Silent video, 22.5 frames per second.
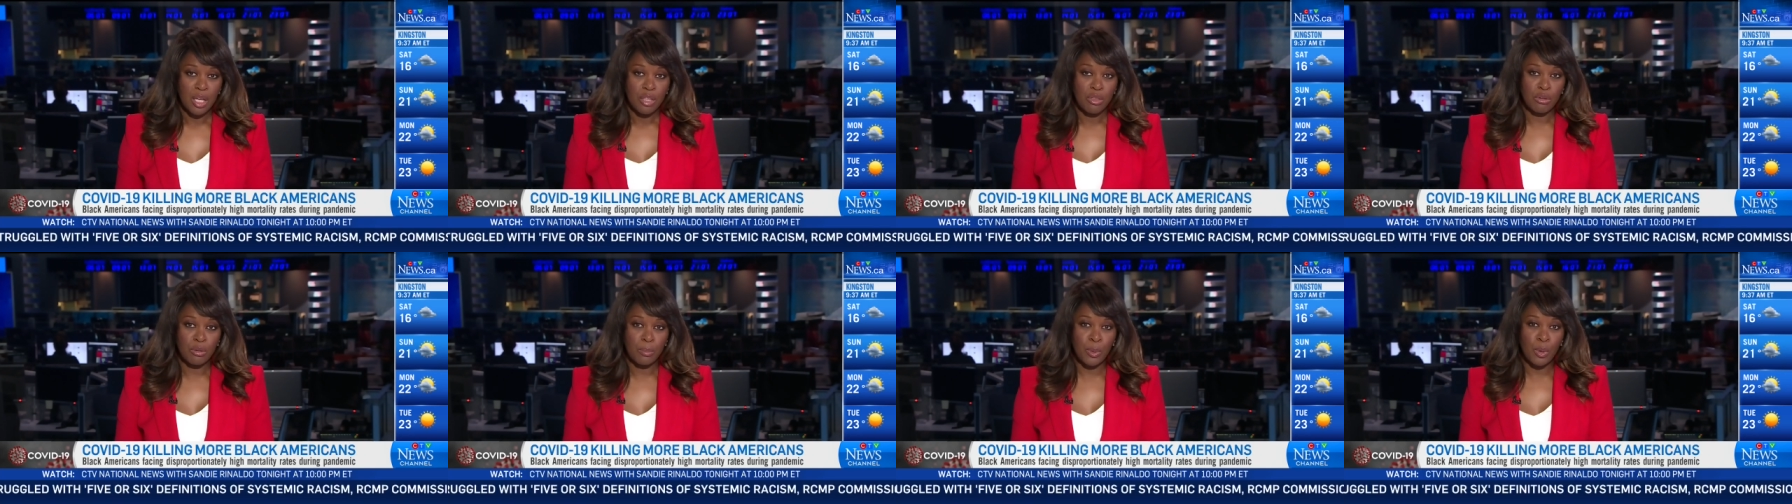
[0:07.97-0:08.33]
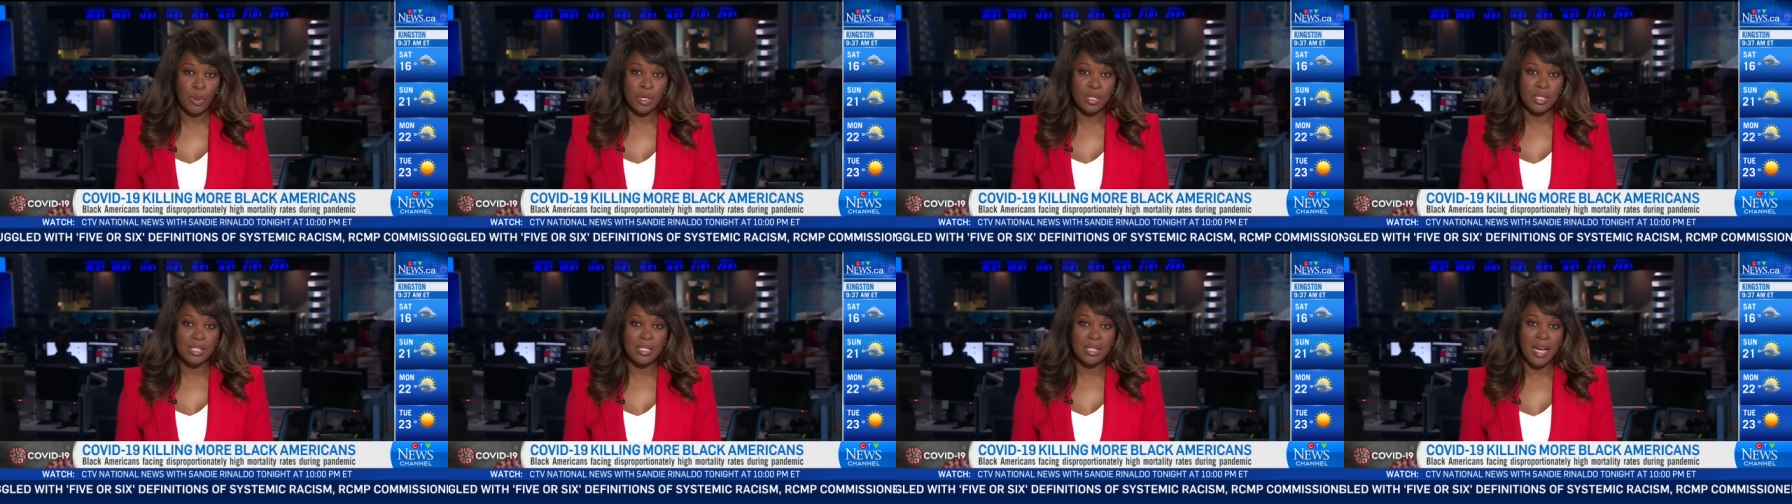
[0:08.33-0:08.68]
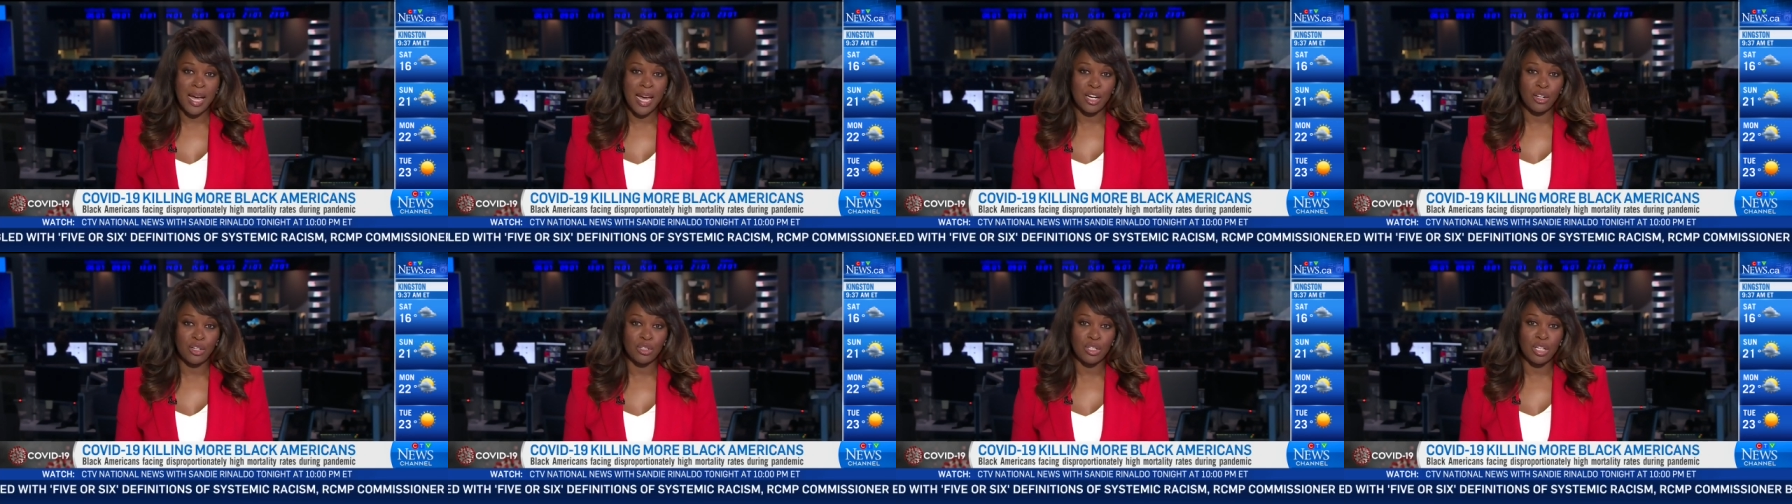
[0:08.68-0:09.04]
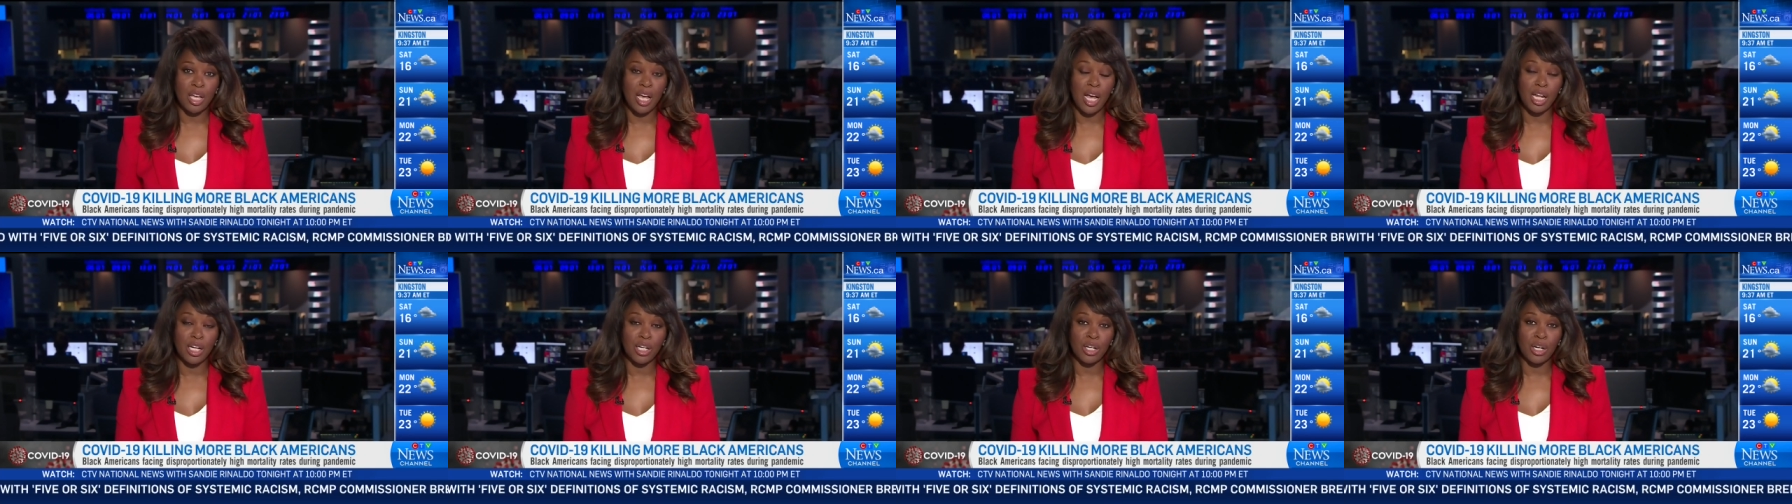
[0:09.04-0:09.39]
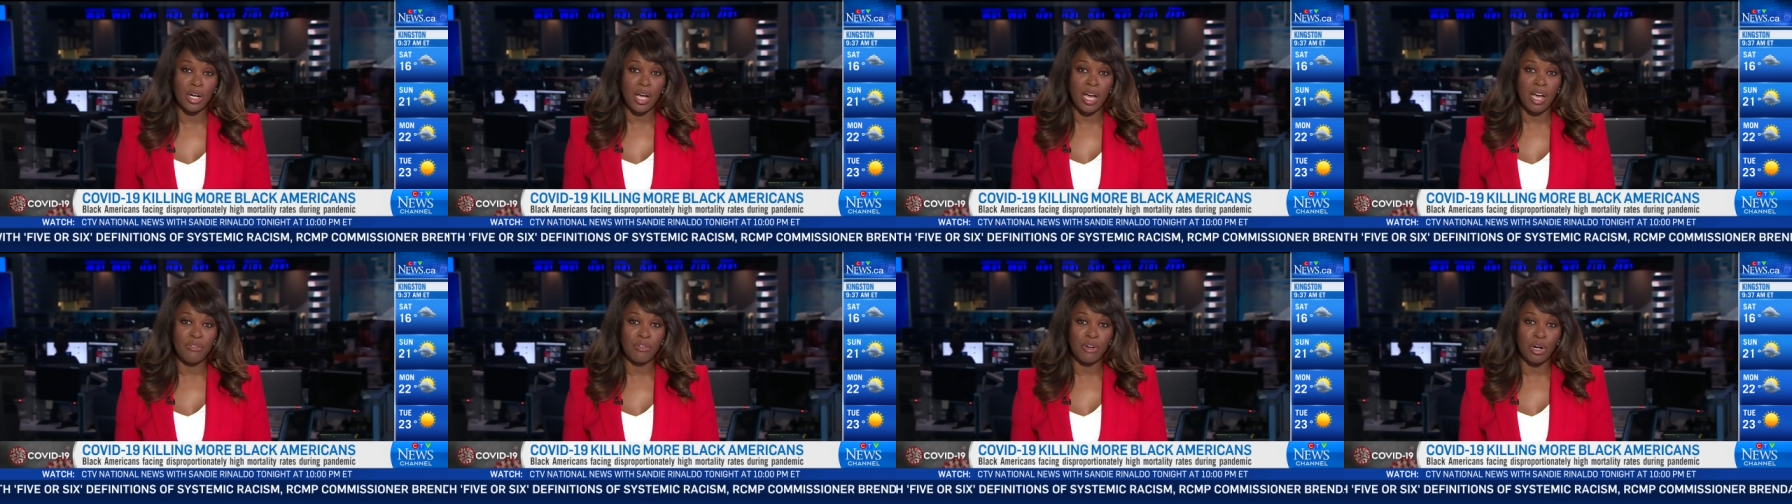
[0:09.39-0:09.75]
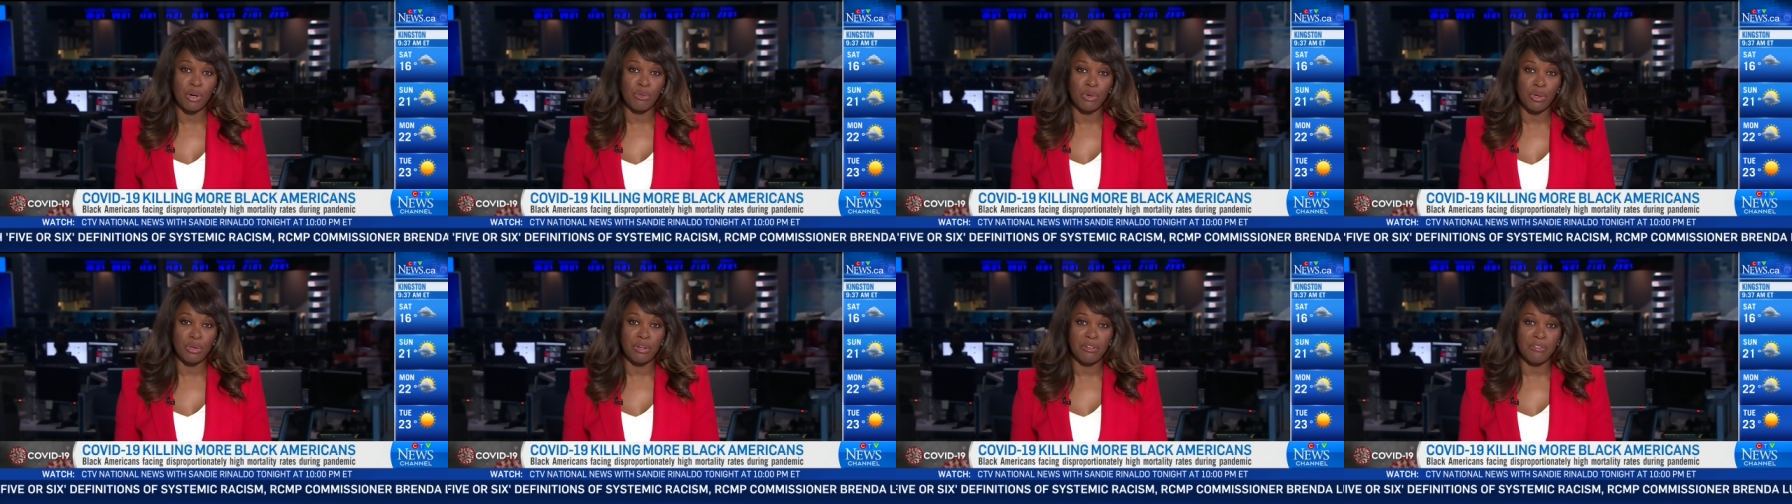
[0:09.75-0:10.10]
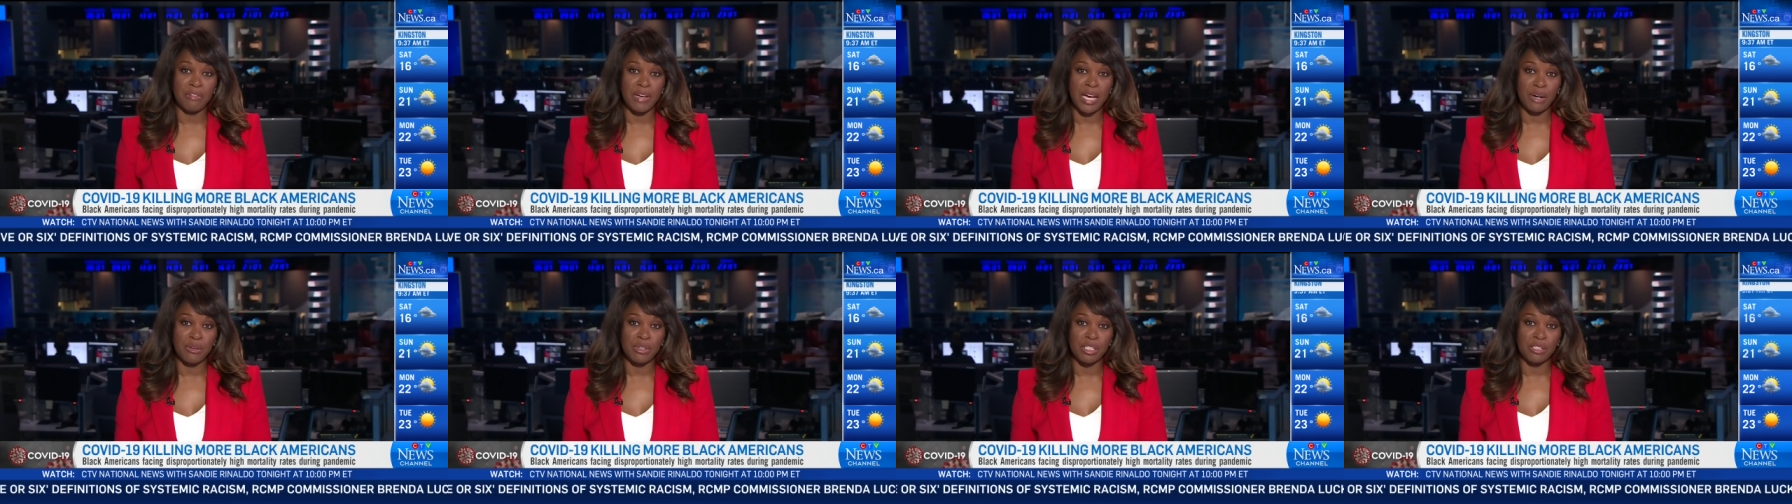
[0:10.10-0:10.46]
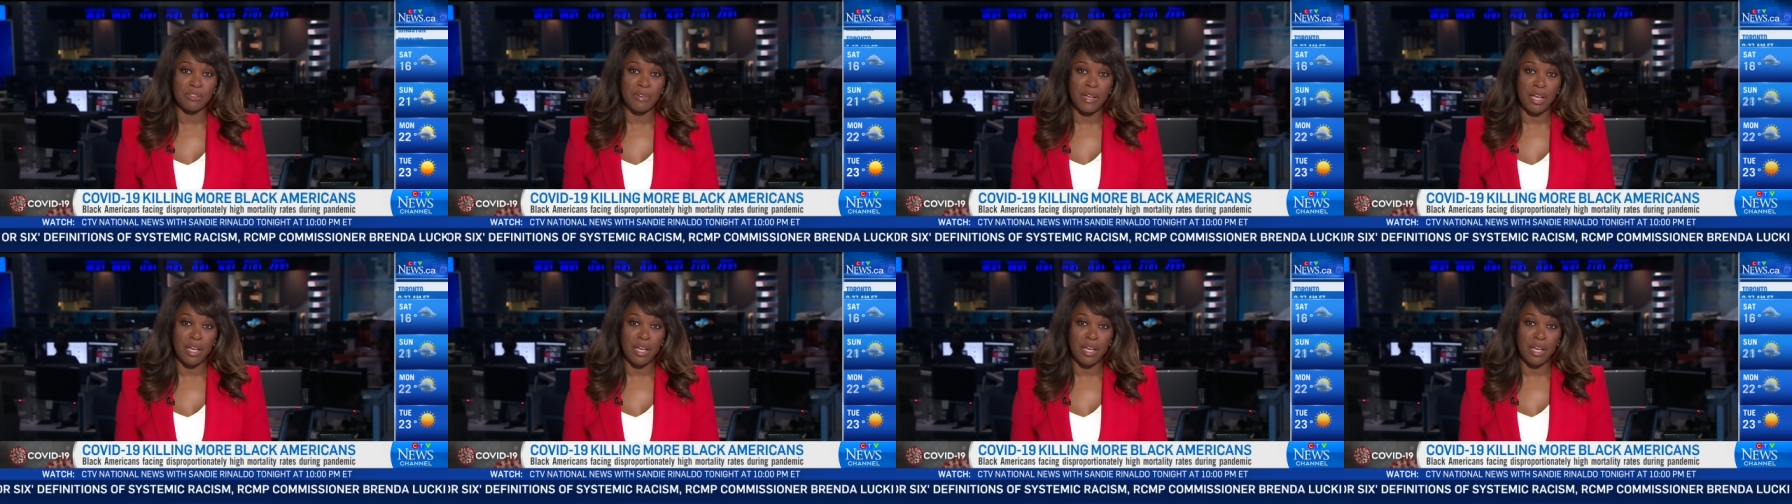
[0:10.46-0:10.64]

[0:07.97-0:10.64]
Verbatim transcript: The report titled Color of Coronavirus